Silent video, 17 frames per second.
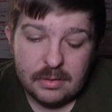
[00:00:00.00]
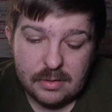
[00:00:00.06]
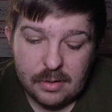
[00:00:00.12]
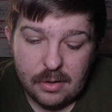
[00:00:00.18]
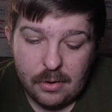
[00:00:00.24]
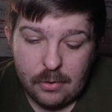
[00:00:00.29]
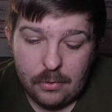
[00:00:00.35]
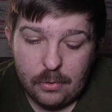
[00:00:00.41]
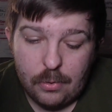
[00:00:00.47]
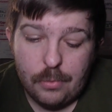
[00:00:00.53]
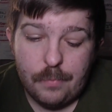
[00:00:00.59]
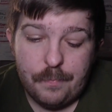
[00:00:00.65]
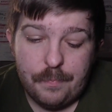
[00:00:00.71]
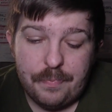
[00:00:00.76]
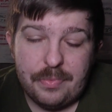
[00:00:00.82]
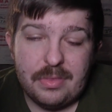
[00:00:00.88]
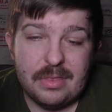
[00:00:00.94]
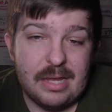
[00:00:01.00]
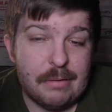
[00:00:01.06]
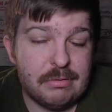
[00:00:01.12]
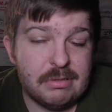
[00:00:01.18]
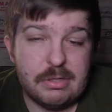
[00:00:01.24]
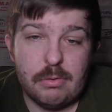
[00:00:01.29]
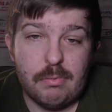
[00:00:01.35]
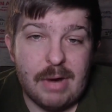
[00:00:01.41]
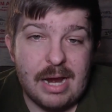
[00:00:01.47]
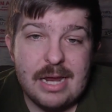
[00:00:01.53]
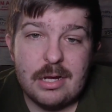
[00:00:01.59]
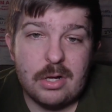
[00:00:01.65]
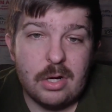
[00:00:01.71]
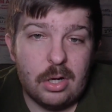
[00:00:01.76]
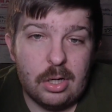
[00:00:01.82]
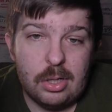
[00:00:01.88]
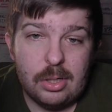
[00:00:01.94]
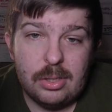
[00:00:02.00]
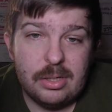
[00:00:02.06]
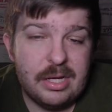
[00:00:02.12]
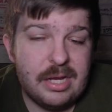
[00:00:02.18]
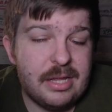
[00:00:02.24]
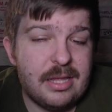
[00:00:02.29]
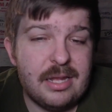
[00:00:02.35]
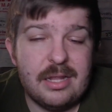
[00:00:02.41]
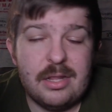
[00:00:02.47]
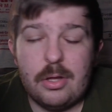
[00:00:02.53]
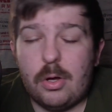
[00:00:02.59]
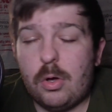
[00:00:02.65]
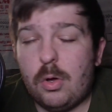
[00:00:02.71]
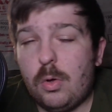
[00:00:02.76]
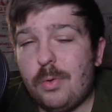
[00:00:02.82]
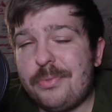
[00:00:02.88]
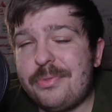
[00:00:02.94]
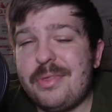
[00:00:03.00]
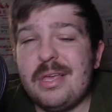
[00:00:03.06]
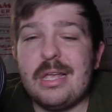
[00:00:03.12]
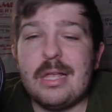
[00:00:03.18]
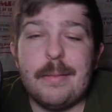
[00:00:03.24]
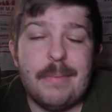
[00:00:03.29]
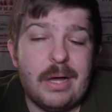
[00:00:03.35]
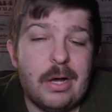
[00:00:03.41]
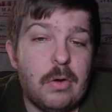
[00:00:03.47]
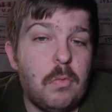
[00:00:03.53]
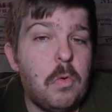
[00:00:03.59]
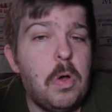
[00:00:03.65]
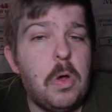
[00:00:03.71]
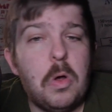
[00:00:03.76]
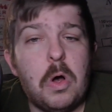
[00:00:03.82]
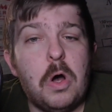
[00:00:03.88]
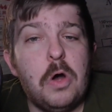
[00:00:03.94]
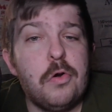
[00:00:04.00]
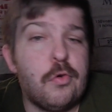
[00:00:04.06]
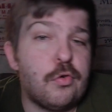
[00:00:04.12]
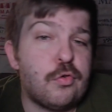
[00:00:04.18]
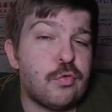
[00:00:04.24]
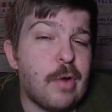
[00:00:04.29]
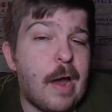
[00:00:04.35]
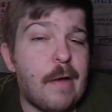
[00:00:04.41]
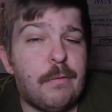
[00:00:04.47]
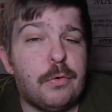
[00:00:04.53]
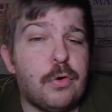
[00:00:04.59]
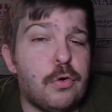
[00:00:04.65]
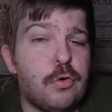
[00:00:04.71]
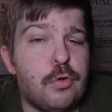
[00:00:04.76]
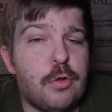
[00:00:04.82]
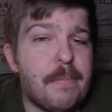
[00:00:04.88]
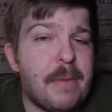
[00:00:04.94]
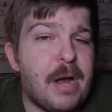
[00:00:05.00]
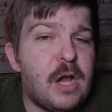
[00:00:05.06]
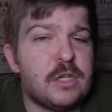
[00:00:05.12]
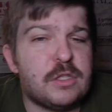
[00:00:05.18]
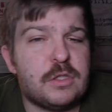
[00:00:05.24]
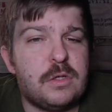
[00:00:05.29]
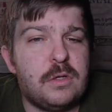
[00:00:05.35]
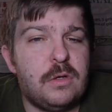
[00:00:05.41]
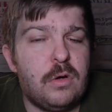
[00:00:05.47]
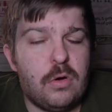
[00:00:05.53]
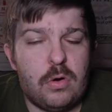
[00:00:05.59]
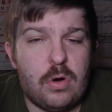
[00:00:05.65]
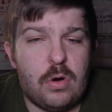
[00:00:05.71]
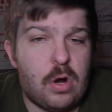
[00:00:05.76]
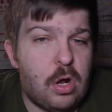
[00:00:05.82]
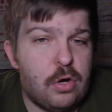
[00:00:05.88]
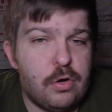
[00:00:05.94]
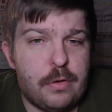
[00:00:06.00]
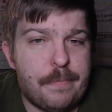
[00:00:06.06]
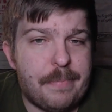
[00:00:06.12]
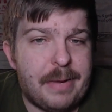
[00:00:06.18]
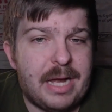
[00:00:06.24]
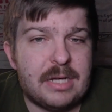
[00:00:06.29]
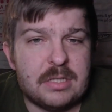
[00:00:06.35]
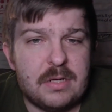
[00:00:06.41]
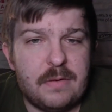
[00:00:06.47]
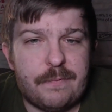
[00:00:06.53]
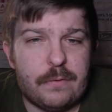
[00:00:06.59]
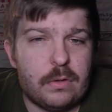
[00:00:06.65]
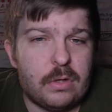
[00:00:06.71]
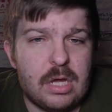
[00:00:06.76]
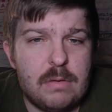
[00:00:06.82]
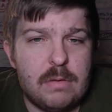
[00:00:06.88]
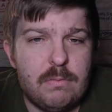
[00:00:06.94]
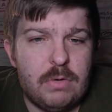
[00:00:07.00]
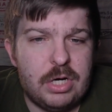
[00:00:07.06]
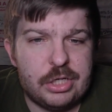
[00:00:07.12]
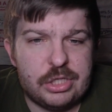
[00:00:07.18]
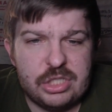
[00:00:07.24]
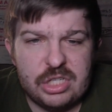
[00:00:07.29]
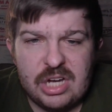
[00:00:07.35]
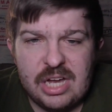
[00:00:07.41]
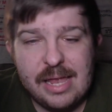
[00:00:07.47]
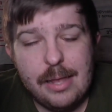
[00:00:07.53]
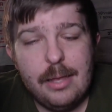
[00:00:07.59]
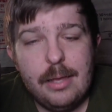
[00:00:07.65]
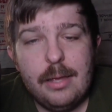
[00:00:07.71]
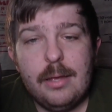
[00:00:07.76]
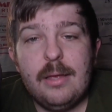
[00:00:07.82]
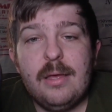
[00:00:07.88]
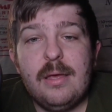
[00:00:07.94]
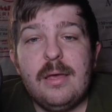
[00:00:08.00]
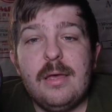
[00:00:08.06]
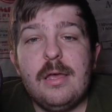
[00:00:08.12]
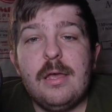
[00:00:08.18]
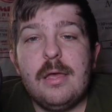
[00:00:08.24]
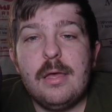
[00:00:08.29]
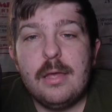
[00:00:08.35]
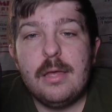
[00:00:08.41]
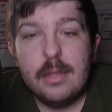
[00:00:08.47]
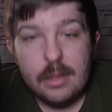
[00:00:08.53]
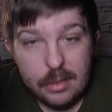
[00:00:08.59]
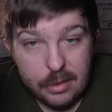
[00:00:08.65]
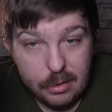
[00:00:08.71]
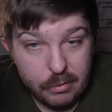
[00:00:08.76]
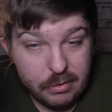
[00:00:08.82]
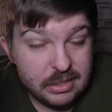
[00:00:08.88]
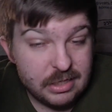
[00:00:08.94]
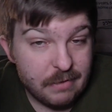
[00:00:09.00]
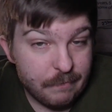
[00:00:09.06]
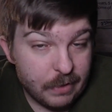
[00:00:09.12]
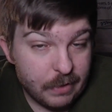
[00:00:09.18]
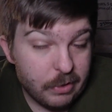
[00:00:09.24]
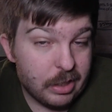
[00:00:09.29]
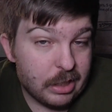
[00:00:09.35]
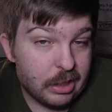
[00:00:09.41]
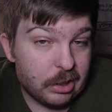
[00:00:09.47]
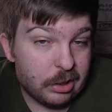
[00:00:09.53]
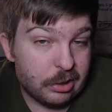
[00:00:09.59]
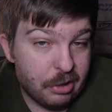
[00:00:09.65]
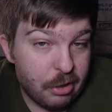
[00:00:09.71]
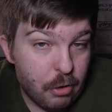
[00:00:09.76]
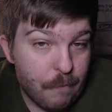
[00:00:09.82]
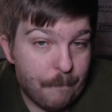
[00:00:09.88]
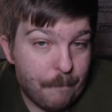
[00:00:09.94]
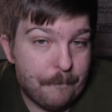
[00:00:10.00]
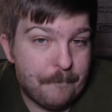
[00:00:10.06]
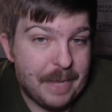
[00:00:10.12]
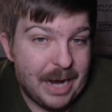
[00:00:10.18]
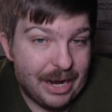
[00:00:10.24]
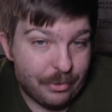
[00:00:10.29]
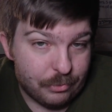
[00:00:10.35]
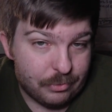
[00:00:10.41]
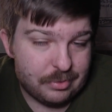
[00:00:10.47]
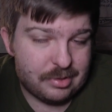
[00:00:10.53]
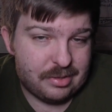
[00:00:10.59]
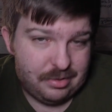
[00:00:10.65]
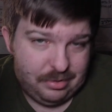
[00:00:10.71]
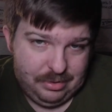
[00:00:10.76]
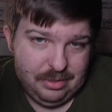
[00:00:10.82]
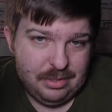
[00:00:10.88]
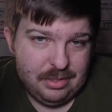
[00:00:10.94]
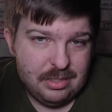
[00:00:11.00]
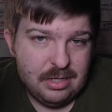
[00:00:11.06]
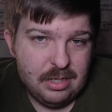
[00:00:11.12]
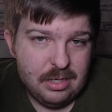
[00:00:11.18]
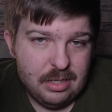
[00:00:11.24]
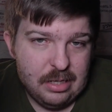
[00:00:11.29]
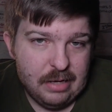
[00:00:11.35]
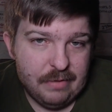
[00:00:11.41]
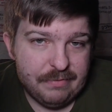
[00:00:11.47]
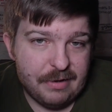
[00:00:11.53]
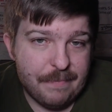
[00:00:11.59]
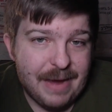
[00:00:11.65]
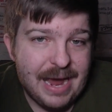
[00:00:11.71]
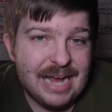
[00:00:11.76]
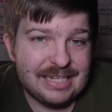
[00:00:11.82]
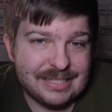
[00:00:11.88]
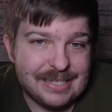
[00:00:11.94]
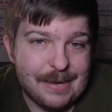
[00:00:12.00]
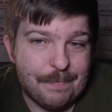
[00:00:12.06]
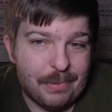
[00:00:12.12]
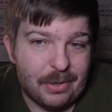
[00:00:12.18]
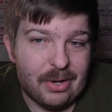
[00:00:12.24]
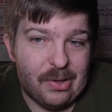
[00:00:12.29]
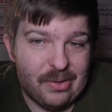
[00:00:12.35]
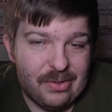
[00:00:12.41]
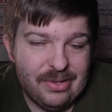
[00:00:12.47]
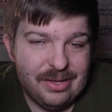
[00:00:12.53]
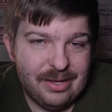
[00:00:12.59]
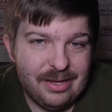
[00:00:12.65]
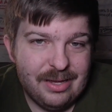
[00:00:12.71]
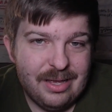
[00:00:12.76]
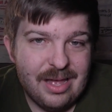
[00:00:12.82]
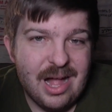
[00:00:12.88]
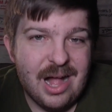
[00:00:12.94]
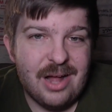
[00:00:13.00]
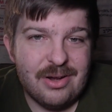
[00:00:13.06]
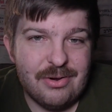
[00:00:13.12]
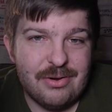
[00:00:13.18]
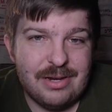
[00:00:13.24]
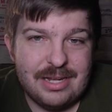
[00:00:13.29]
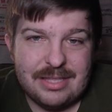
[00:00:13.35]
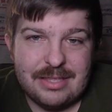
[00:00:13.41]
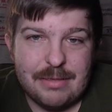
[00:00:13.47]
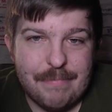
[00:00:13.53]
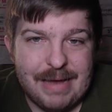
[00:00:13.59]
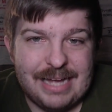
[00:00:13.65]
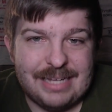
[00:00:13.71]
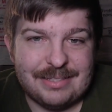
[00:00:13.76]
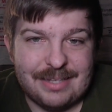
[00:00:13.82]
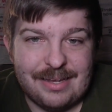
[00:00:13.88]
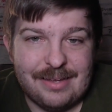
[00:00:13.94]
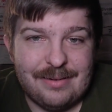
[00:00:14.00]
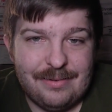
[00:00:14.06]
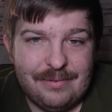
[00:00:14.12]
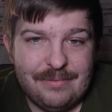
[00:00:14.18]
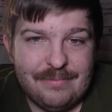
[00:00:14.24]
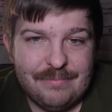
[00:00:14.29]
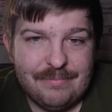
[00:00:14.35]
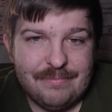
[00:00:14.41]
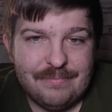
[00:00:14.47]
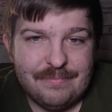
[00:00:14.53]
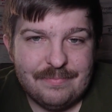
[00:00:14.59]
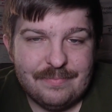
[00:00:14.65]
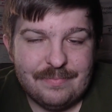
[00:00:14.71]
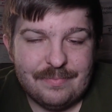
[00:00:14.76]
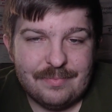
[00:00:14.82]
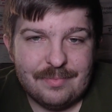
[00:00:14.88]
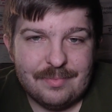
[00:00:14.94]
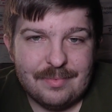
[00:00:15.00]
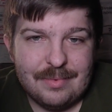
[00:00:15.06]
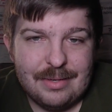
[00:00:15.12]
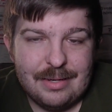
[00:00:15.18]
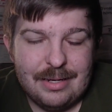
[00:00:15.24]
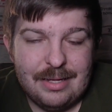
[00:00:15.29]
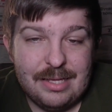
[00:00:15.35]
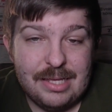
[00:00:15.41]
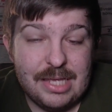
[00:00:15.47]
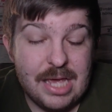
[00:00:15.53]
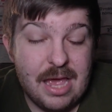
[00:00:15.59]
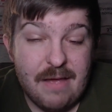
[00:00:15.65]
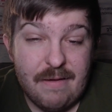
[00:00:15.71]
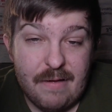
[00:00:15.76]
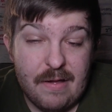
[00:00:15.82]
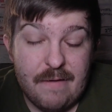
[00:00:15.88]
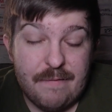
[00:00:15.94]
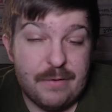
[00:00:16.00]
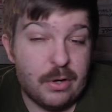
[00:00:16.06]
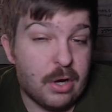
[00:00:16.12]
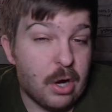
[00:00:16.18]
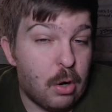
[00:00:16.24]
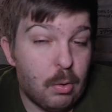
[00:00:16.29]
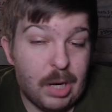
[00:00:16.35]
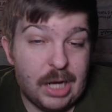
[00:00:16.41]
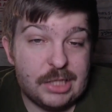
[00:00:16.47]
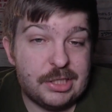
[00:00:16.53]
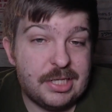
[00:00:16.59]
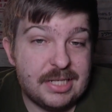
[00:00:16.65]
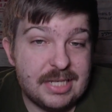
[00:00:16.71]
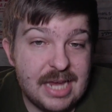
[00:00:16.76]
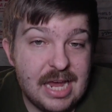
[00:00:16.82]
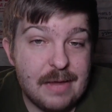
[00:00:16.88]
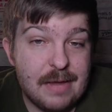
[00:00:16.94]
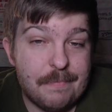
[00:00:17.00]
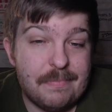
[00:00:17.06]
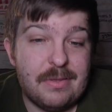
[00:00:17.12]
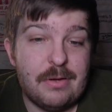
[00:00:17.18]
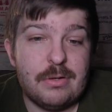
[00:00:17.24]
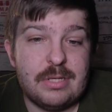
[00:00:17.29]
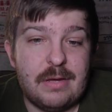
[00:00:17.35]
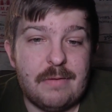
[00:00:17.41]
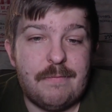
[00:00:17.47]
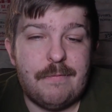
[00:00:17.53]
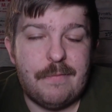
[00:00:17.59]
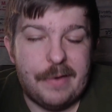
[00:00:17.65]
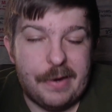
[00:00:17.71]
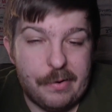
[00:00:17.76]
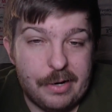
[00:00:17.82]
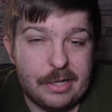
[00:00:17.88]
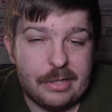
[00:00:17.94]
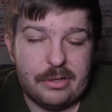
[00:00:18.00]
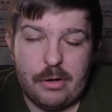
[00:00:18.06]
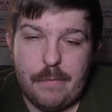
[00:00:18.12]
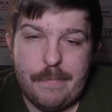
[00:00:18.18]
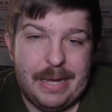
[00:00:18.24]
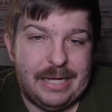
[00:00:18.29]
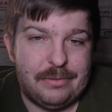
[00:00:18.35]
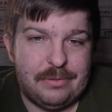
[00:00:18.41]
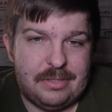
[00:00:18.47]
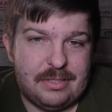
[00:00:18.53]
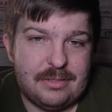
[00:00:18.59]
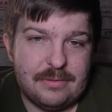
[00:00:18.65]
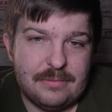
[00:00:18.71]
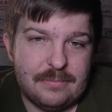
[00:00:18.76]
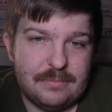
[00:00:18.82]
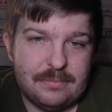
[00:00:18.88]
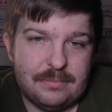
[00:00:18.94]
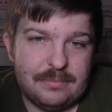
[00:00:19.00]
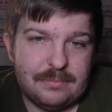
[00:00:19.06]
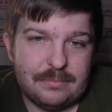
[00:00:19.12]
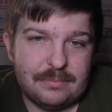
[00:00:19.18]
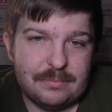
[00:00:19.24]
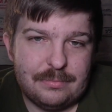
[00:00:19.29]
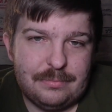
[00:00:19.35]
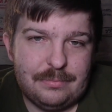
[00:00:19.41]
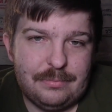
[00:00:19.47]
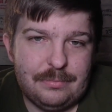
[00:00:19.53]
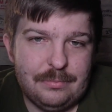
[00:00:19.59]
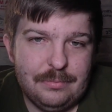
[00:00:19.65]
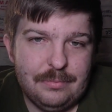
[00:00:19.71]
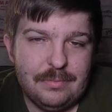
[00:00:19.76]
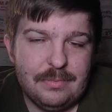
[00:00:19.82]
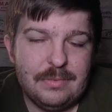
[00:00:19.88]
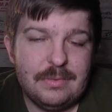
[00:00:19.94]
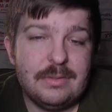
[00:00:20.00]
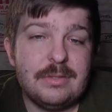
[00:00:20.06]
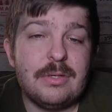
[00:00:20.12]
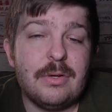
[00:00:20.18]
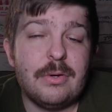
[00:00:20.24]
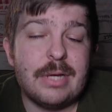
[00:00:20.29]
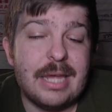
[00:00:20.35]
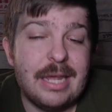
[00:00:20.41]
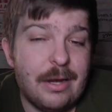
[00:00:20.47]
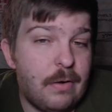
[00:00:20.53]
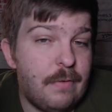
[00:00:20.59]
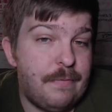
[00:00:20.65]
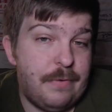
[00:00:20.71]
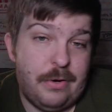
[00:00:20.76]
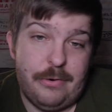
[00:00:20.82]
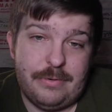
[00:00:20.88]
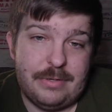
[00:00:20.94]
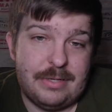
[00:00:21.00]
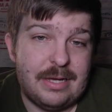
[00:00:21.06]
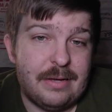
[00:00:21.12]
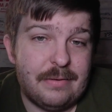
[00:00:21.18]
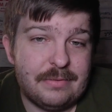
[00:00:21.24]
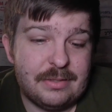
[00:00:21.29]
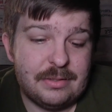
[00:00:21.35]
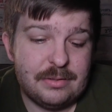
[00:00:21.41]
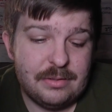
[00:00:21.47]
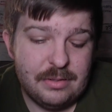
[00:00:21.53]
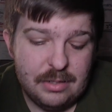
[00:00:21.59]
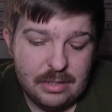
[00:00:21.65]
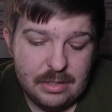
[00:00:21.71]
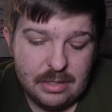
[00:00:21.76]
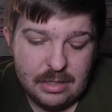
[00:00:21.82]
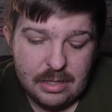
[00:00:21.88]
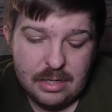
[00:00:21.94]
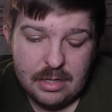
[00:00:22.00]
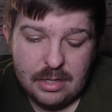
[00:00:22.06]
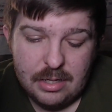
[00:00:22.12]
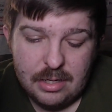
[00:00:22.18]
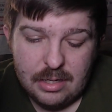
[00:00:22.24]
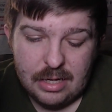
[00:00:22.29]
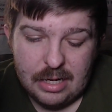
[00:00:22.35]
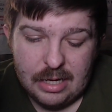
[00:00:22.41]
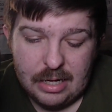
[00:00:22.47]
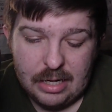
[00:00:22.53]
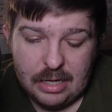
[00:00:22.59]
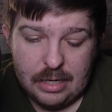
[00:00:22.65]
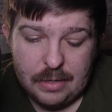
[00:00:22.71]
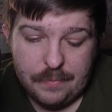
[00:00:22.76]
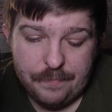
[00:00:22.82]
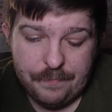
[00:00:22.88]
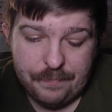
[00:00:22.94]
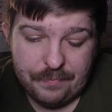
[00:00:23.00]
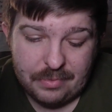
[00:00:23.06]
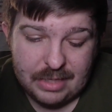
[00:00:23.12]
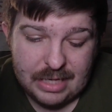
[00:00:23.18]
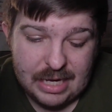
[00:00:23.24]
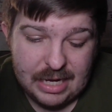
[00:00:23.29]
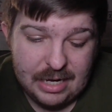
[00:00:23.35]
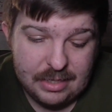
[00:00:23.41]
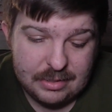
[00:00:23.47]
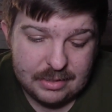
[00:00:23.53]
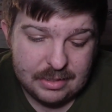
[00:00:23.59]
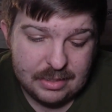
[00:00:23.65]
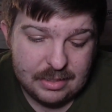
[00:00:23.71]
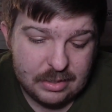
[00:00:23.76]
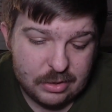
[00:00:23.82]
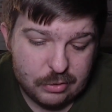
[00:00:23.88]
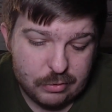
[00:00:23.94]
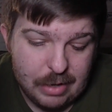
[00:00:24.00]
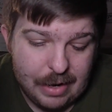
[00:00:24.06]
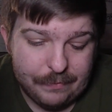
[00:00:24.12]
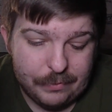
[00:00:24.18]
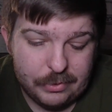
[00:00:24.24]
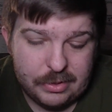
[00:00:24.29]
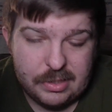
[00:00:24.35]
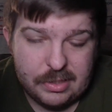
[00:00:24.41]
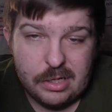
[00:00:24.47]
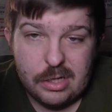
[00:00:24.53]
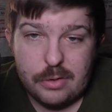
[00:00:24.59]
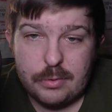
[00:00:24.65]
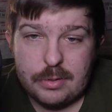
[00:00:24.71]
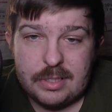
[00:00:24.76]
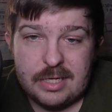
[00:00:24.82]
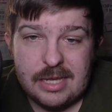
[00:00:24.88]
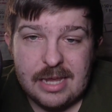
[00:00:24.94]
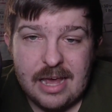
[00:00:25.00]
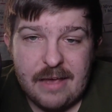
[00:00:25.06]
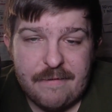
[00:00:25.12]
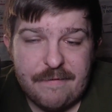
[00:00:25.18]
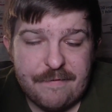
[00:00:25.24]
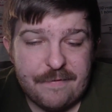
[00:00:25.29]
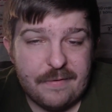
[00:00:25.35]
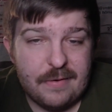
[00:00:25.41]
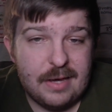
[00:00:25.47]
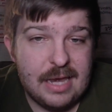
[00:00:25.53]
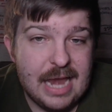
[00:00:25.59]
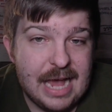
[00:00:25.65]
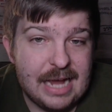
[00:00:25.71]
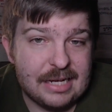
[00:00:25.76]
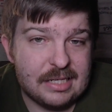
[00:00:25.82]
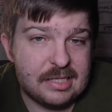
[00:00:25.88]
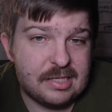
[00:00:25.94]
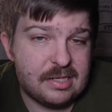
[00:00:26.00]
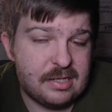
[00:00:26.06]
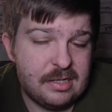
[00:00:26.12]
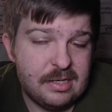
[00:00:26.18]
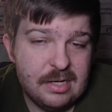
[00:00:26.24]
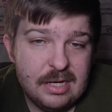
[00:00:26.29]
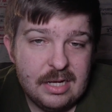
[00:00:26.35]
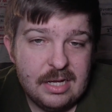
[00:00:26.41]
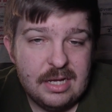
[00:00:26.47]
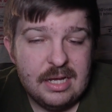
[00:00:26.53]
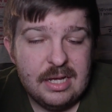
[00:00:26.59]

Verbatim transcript: So that was the right call, and then the whole thing about Will Hunter traveled under the basket, under the basket for the game-winning shot. There is a very clear bounce of the basketball underneath the basket. If you go watch the tape, there's a very clear bounce. So get over yourselves. Um, Kansas travels to UCF next.